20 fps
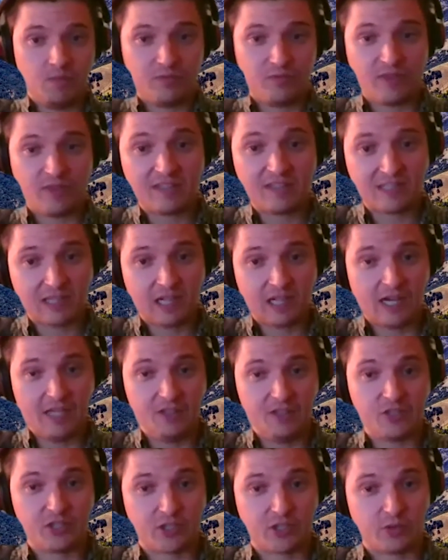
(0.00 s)
fence
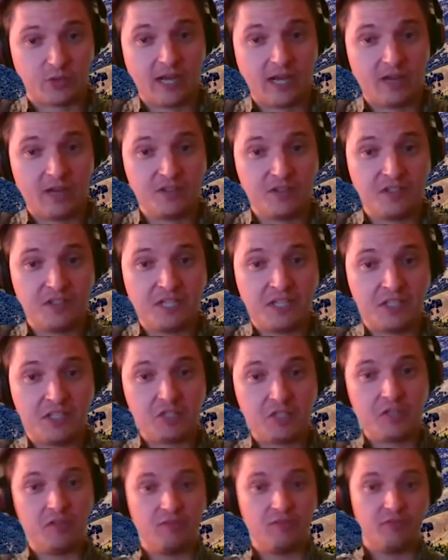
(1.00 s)
lines around
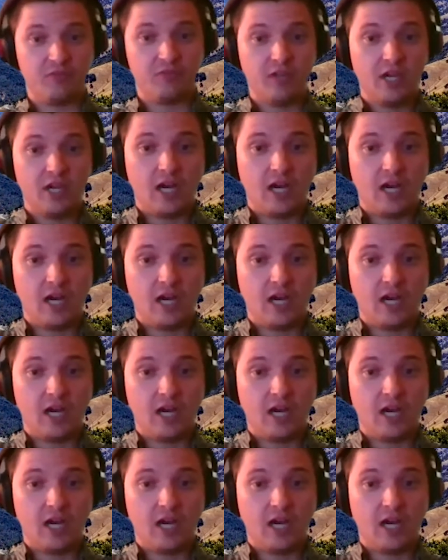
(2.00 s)
sensitive